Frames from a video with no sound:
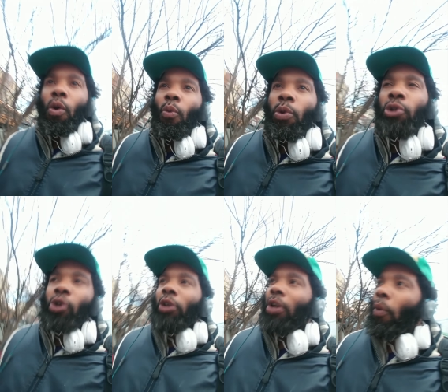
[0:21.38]
when you
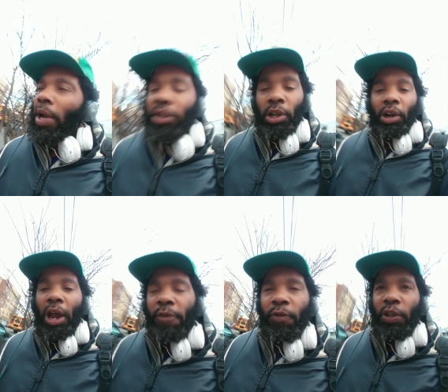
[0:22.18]
start to awaken to
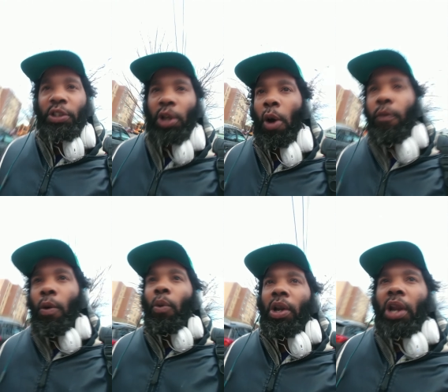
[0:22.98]
life itself
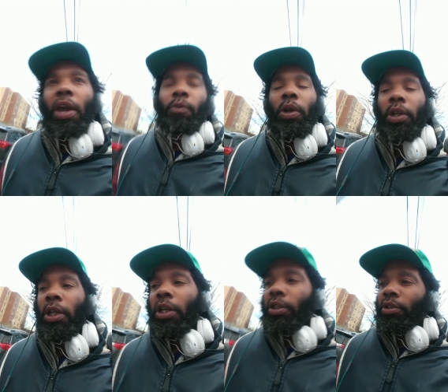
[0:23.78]
and what life really
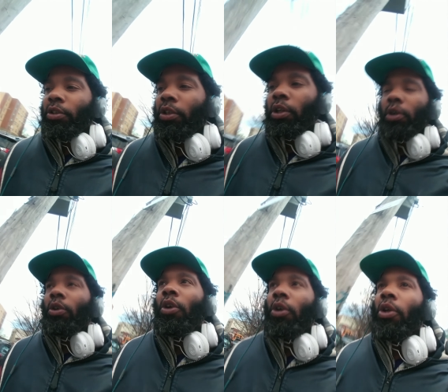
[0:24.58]
is, you know,
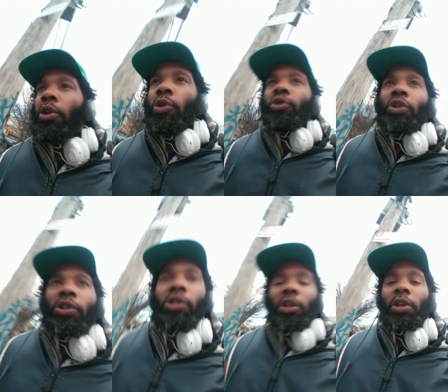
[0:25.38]
you
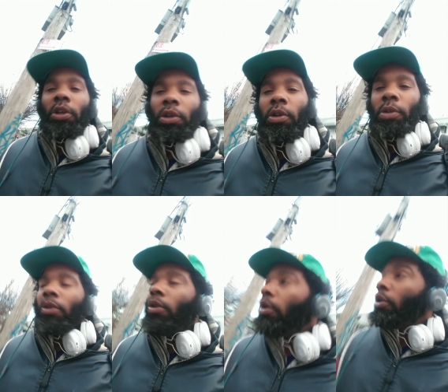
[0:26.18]
just see
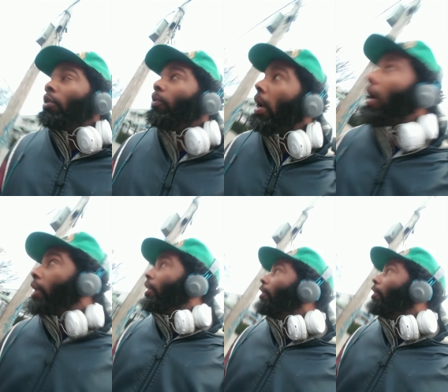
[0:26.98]
the reality